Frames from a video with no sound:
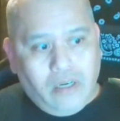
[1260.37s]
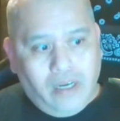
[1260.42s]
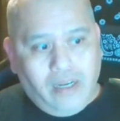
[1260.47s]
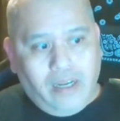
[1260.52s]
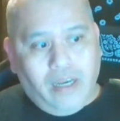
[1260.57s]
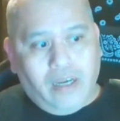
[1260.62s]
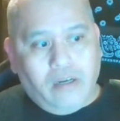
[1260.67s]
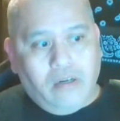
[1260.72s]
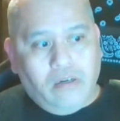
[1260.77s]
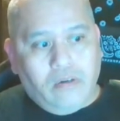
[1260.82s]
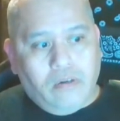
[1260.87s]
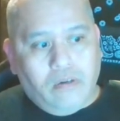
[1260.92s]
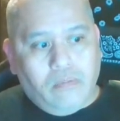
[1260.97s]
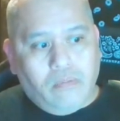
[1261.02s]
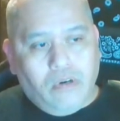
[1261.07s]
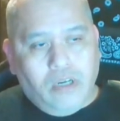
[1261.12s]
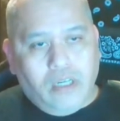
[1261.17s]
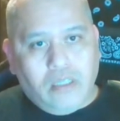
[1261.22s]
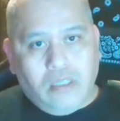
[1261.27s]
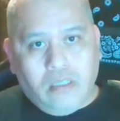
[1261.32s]
I like her
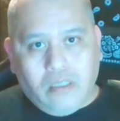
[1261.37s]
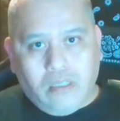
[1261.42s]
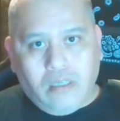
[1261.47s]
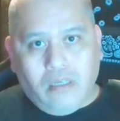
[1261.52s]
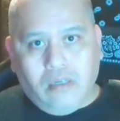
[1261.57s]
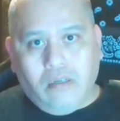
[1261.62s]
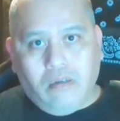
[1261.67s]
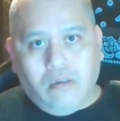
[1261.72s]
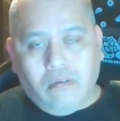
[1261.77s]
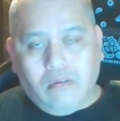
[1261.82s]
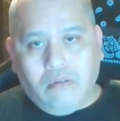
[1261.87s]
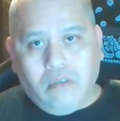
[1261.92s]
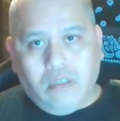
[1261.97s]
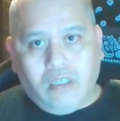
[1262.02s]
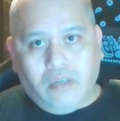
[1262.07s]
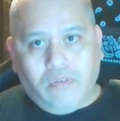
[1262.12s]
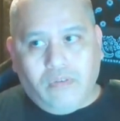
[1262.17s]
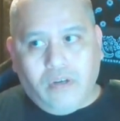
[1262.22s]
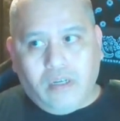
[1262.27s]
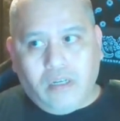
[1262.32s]
presence, you know, and
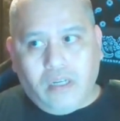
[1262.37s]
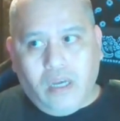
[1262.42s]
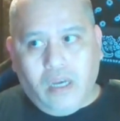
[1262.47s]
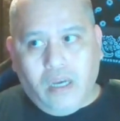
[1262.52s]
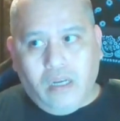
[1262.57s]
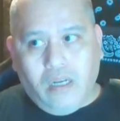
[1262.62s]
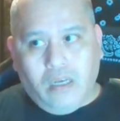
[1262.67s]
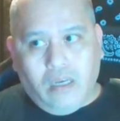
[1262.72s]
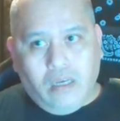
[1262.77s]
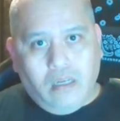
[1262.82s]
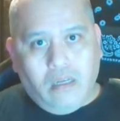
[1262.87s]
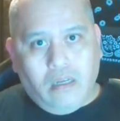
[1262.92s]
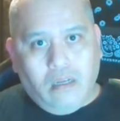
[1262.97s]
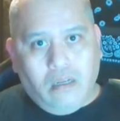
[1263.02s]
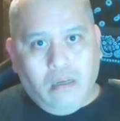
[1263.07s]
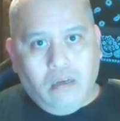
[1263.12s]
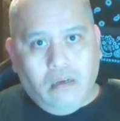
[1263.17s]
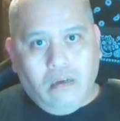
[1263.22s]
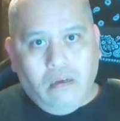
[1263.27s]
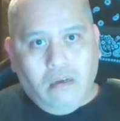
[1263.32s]
stuff like that. And,
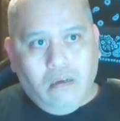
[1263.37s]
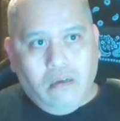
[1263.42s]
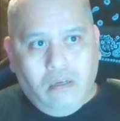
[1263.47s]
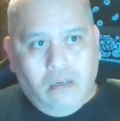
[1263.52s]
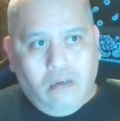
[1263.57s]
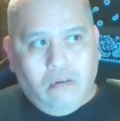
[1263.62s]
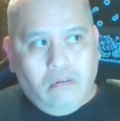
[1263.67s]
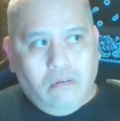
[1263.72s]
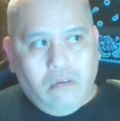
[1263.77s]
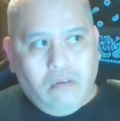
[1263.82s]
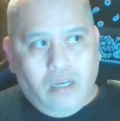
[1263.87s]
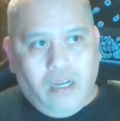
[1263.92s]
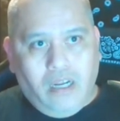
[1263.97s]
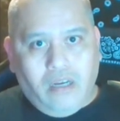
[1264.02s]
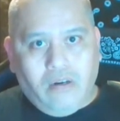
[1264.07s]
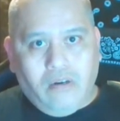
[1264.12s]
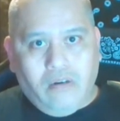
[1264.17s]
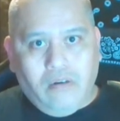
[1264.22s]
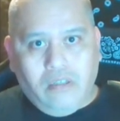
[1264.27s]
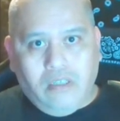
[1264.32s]
you know, I
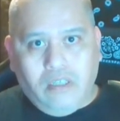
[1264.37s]
like her.